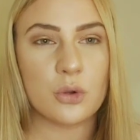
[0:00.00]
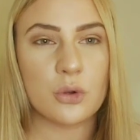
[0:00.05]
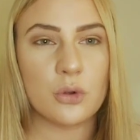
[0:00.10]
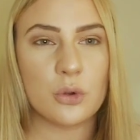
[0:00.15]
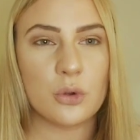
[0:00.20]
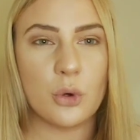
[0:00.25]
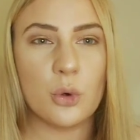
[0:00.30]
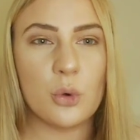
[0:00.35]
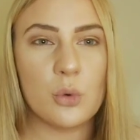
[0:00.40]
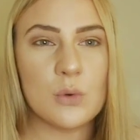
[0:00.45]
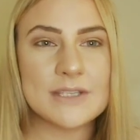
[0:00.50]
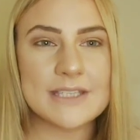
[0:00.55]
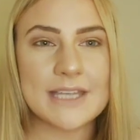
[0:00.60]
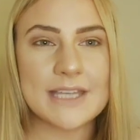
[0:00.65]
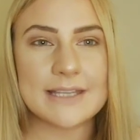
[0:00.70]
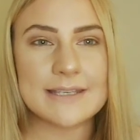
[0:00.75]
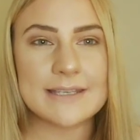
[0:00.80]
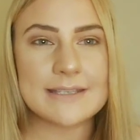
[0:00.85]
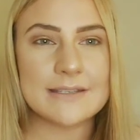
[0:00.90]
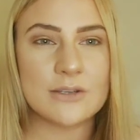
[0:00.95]

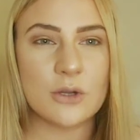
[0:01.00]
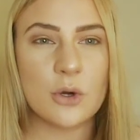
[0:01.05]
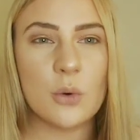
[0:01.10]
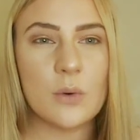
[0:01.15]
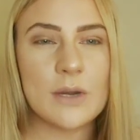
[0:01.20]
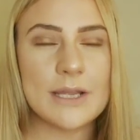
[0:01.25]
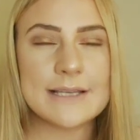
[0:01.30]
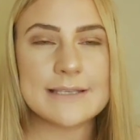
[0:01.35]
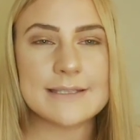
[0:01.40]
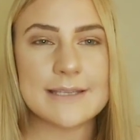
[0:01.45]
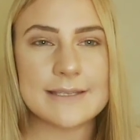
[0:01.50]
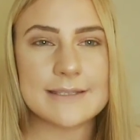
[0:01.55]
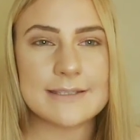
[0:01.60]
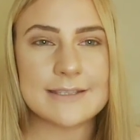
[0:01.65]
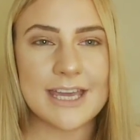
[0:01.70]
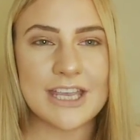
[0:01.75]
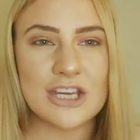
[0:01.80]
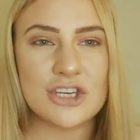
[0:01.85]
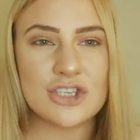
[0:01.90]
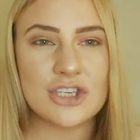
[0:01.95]
cooling
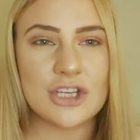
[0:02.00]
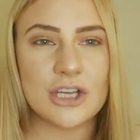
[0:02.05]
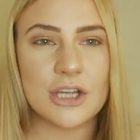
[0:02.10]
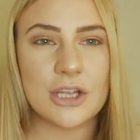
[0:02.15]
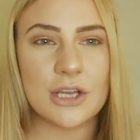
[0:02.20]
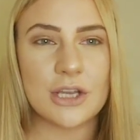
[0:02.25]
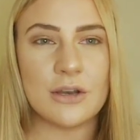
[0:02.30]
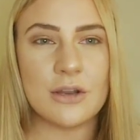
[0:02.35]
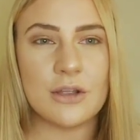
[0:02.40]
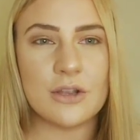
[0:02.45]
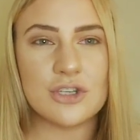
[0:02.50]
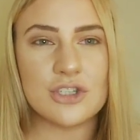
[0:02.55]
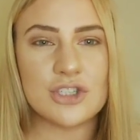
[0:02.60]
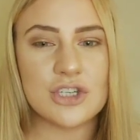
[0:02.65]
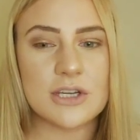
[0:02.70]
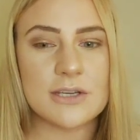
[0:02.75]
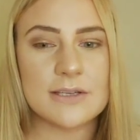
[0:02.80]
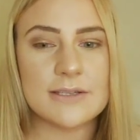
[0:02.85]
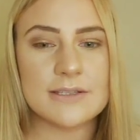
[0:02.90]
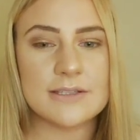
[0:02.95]
sensation,
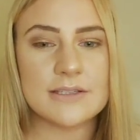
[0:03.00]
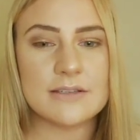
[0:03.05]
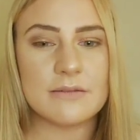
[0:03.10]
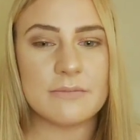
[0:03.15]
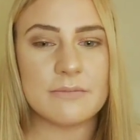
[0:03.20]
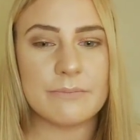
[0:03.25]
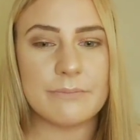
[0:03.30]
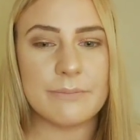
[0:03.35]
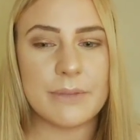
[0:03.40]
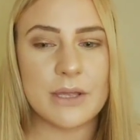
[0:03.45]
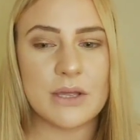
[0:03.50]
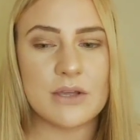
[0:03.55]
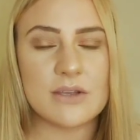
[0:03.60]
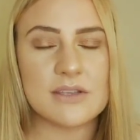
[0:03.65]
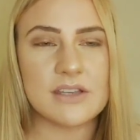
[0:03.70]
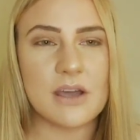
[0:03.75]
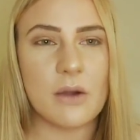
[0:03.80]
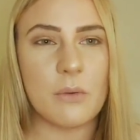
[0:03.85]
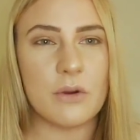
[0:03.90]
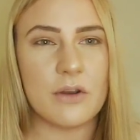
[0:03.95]
just
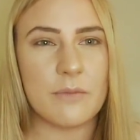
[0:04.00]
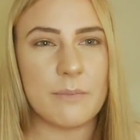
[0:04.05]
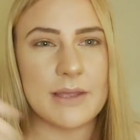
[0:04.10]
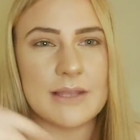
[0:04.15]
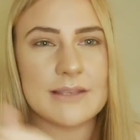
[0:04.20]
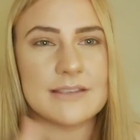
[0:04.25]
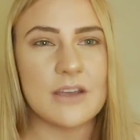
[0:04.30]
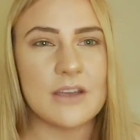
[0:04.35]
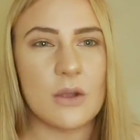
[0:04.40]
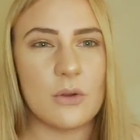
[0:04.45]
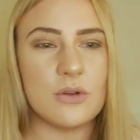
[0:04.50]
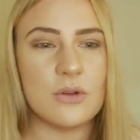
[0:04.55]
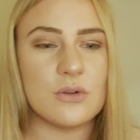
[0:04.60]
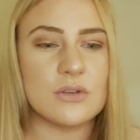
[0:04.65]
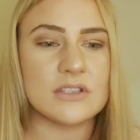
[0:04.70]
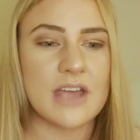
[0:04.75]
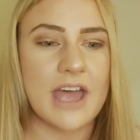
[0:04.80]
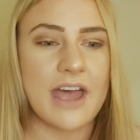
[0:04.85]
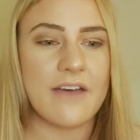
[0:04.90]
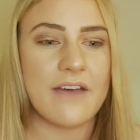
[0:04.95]
because I would have been so
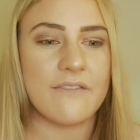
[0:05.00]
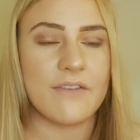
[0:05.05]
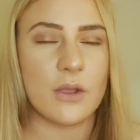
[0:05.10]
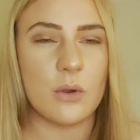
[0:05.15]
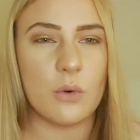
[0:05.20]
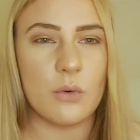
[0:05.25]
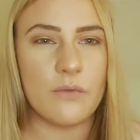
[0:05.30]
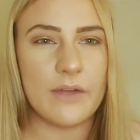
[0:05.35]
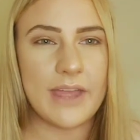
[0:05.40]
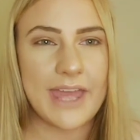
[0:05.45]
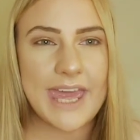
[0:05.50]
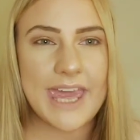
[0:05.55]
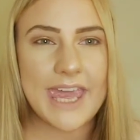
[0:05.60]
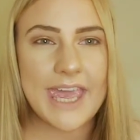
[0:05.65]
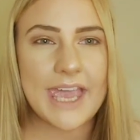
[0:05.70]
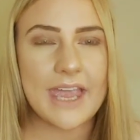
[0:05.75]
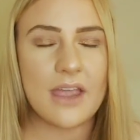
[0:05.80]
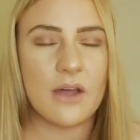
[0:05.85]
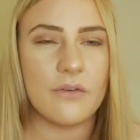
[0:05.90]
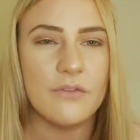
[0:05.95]
used to having all the
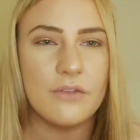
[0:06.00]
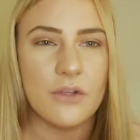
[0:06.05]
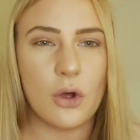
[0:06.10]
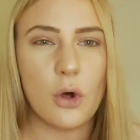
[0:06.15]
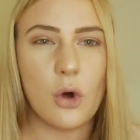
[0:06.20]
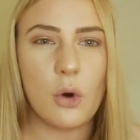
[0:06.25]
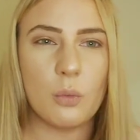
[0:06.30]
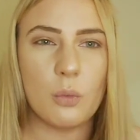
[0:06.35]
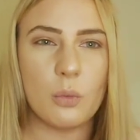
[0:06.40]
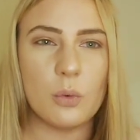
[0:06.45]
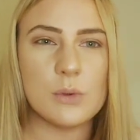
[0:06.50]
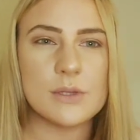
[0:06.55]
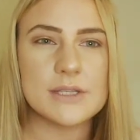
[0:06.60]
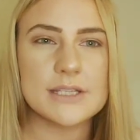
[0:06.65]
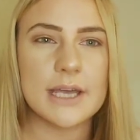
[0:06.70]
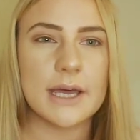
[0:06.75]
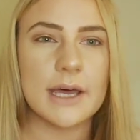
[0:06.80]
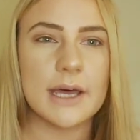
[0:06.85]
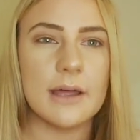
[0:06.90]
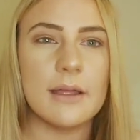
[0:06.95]
heat of the hot
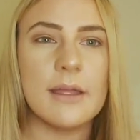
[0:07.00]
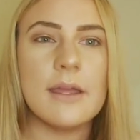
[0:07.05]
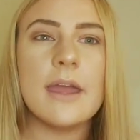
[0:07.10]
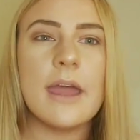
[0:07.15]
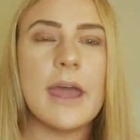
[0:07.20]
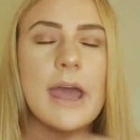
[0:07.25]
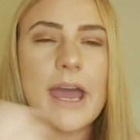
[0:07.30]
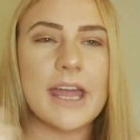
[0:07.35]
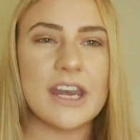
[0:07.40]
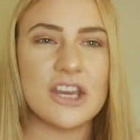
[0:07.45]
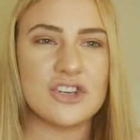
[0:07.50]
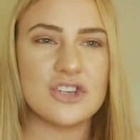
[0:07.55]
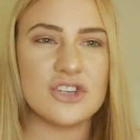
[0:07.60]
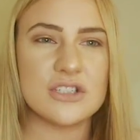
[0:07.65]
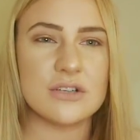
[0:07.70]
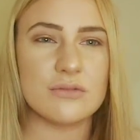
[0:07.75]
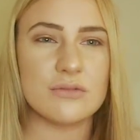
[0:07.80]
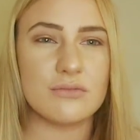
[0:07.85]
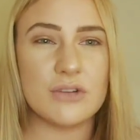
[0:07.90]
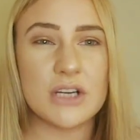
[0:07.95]
water, and it's
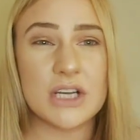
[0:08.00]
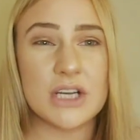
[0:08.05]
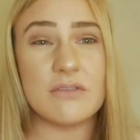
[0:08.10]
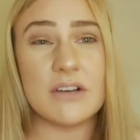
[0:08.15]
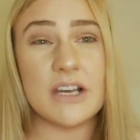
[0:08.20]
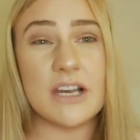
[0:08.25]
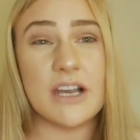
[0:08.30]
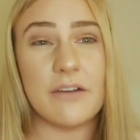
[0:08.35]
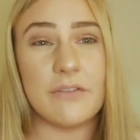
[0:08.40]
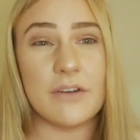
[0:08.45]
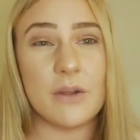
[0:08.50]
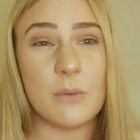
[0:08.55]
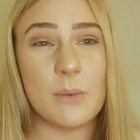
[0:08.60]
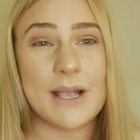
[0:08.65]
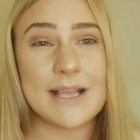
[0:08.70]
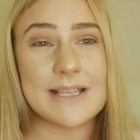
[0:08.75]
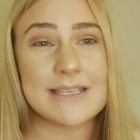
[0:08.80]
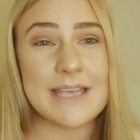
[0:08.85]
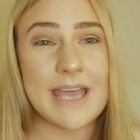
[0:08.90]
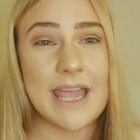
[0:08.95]
just a really lovely
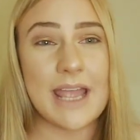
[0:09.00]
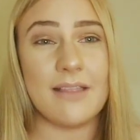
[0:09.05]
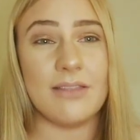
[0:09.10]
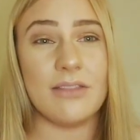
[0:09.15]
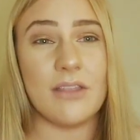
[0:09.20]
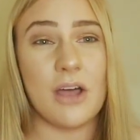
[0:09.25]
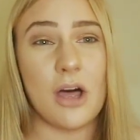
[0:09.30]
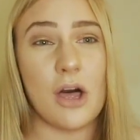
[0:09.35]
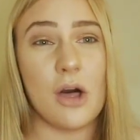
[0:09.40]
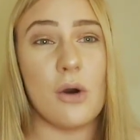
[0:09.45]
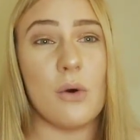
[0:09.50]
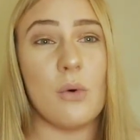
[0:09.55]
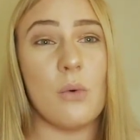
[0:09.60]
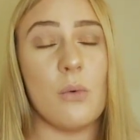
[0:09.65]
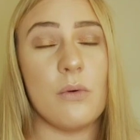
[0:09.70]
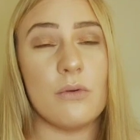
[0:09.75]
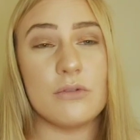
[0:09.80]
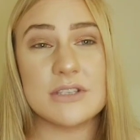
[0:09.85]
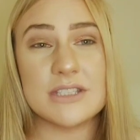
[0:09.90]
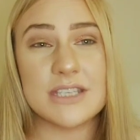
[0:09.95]
way to end the
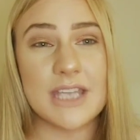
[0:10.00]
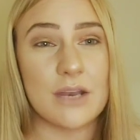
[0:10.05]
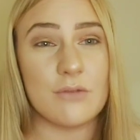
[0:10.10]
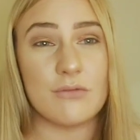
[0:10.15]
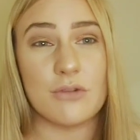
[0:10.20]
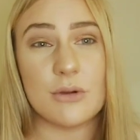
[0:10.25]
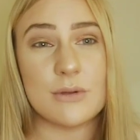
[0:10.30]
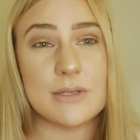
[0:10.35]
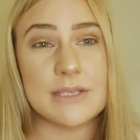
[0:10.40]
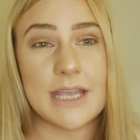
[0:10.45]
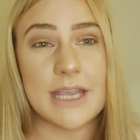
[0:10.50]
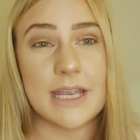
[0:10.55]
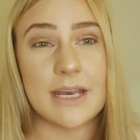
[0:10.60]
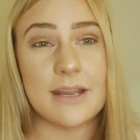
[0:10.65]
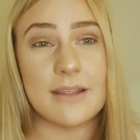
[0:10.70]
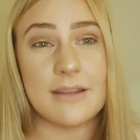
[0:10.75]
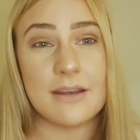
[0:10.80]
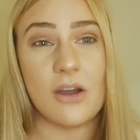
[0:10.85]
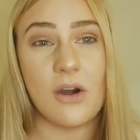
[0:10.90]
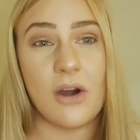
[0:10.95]
whole skin
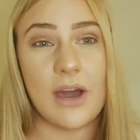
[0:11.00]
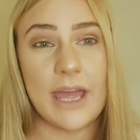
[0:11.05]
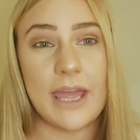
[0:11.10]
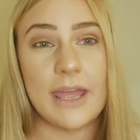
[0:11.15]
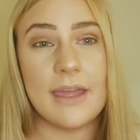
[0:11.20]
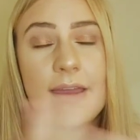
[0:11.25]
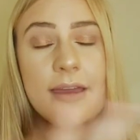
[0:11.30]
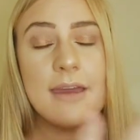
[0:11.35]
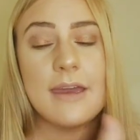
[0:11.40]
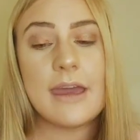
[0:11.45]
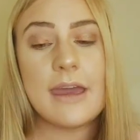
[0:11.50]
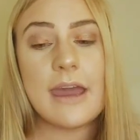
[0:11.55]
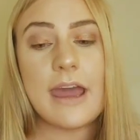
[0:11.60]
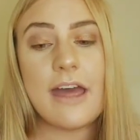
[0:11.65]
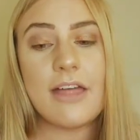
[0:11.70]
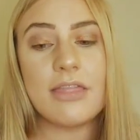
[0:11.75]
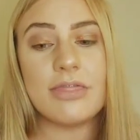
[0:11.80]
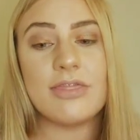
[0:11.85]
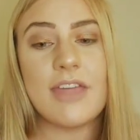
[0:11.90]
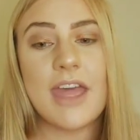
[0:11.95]
routine at night.
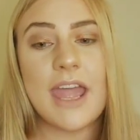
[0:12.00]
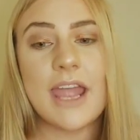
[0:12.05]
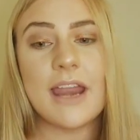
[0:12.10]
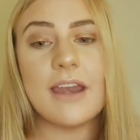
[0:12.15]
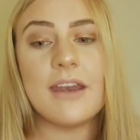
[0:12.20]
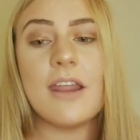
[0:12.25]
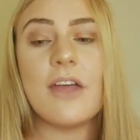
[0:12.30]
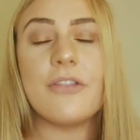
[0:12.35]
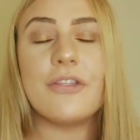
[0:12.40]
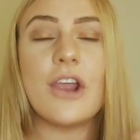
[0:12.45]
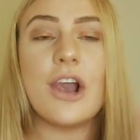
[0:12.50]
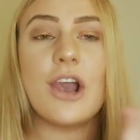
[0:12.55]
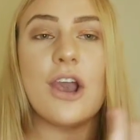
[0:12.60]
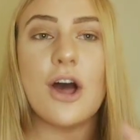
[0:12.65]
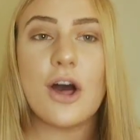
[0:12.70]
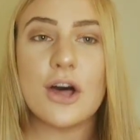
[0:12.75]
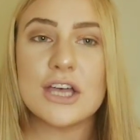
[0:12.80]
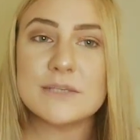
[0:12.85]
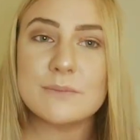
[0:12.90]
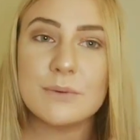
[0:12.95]
And then the
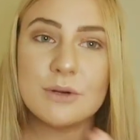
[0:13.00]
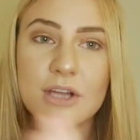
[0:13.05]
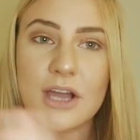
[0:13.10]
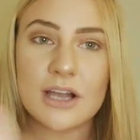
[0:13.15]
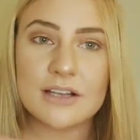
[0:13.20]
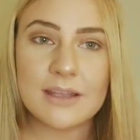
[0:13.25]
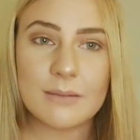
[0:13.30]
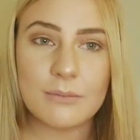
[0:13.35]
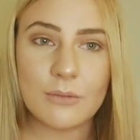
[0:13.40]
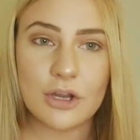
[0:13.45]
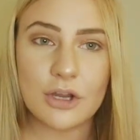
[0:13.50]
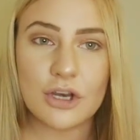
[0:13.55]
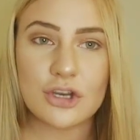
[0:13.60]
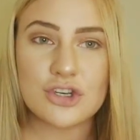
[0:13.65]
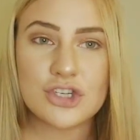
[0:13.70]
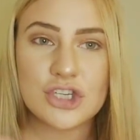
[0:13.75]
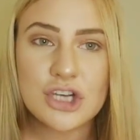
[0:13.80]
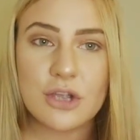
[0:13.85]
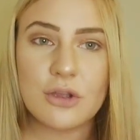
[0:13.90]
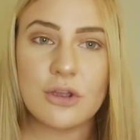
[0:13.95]
last product I'm going to
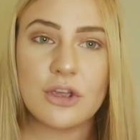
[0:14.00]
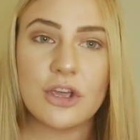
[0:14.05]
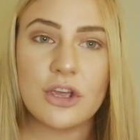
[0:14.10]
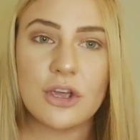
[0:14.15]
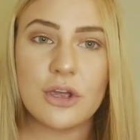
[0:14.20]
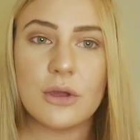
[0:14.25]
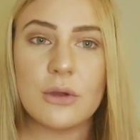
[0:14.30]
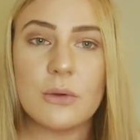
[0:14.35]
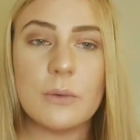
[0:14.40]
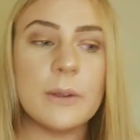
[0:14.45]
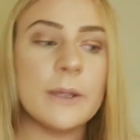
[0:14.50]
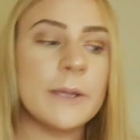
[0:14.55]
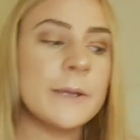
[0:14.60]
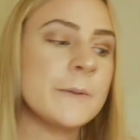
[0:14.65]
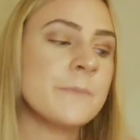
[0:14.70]
show you